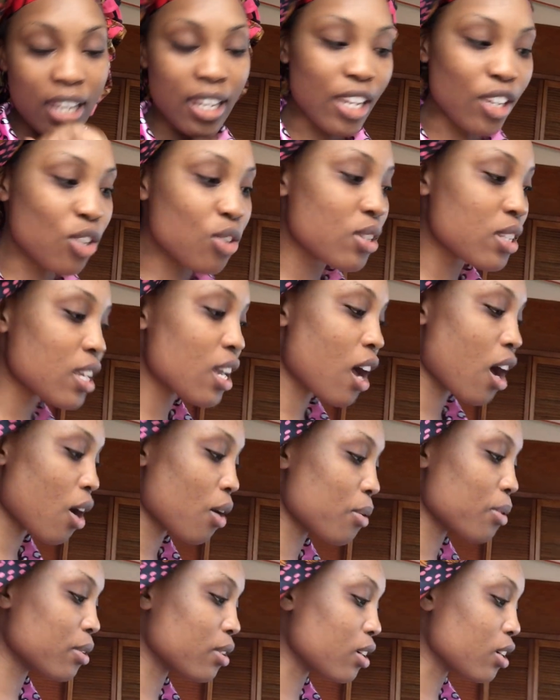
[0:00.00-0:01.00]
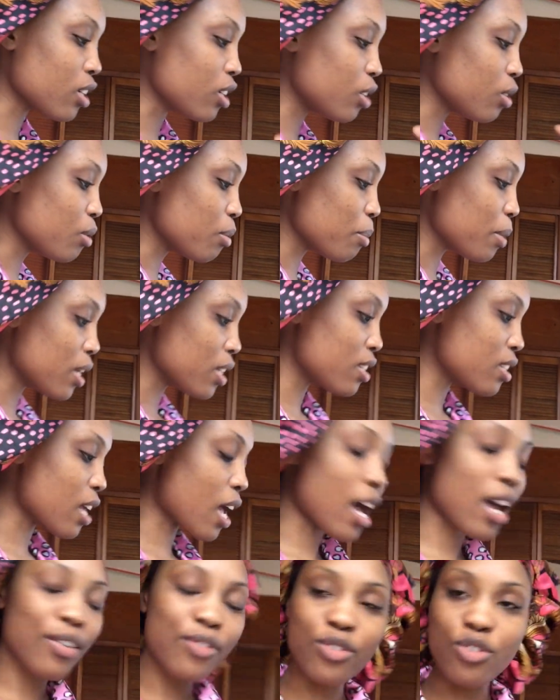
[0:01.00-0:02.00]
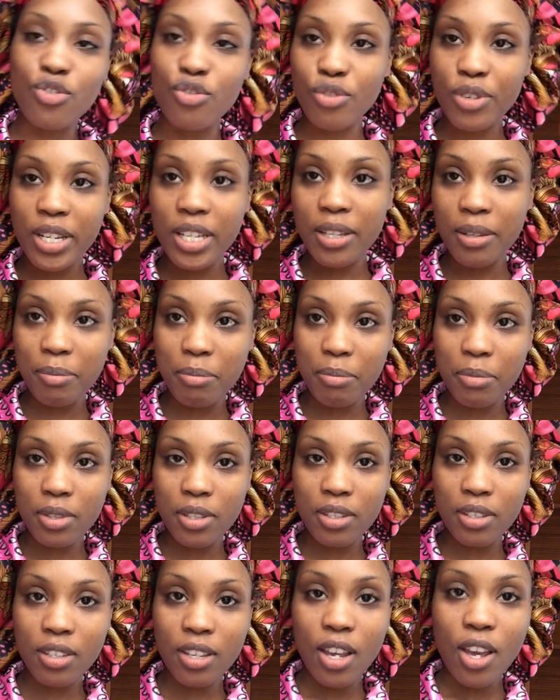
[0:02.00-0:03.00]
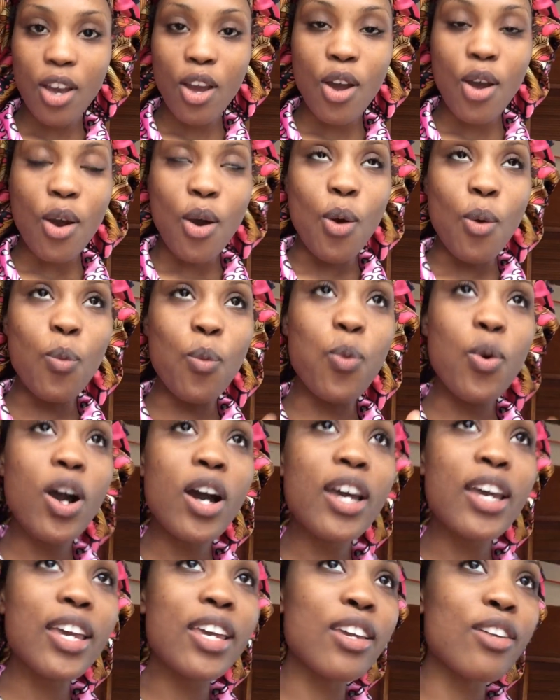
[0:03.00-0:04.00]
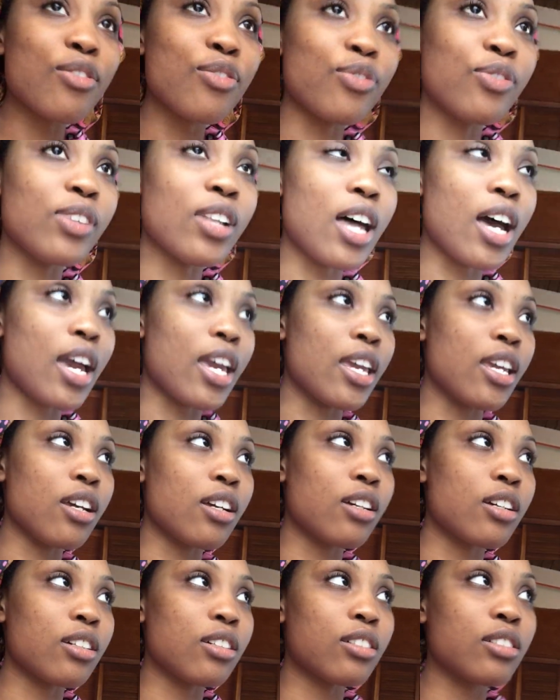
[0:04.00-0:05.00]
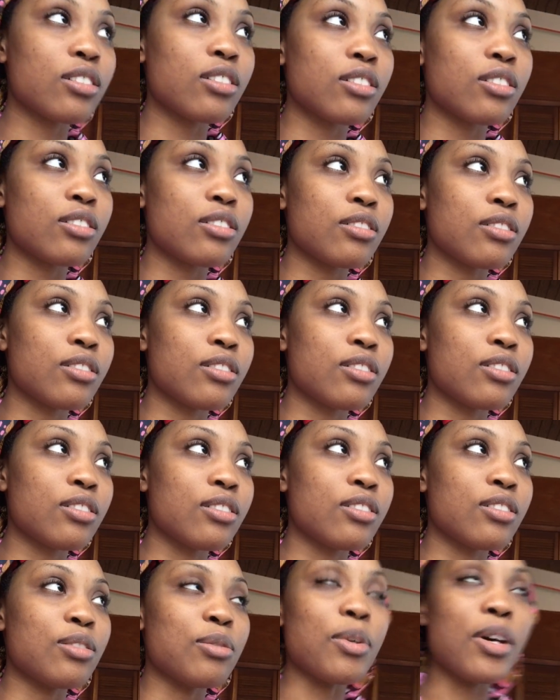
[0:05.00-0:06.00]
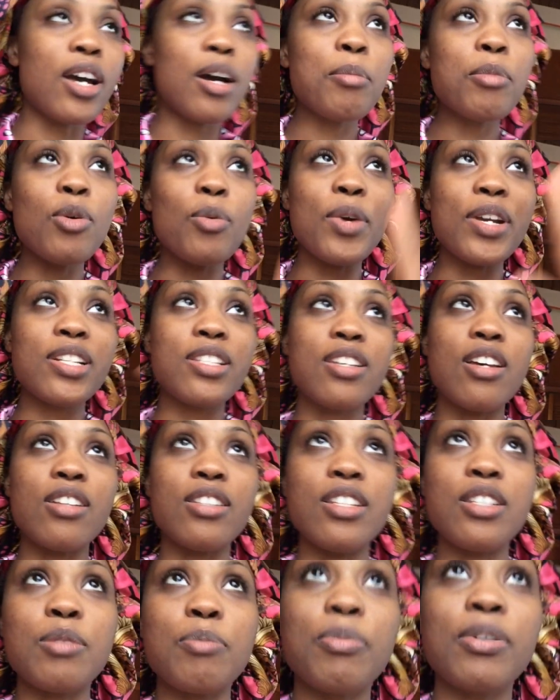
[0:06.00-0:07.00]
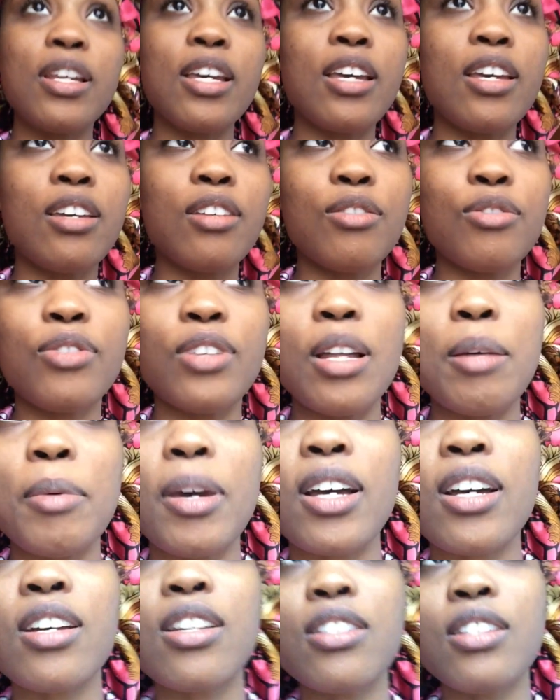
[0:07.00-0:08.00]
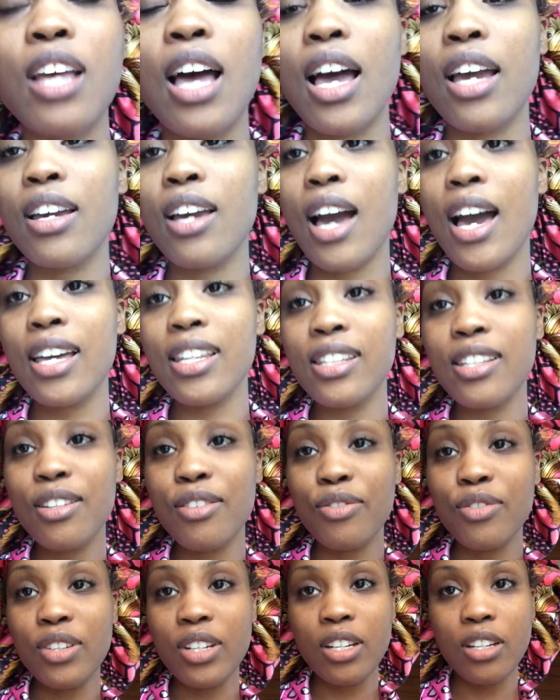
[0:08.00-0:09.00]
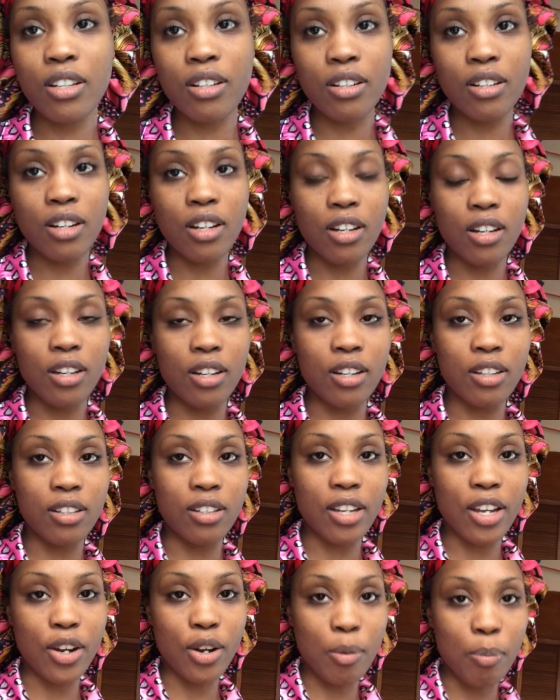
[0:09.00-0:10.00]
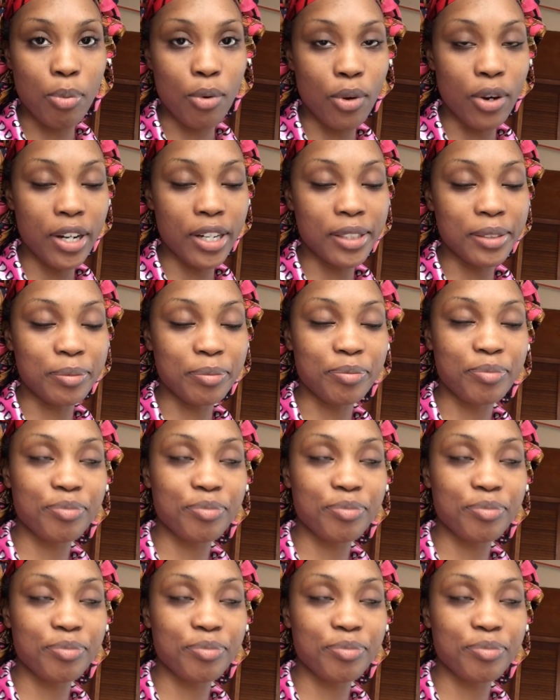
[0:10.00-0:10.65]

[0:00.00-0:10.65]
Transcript: Like, you see how humans have dreams? What if, like, wait, I'm gonna wait till this plane and fly because I, I live near a airport,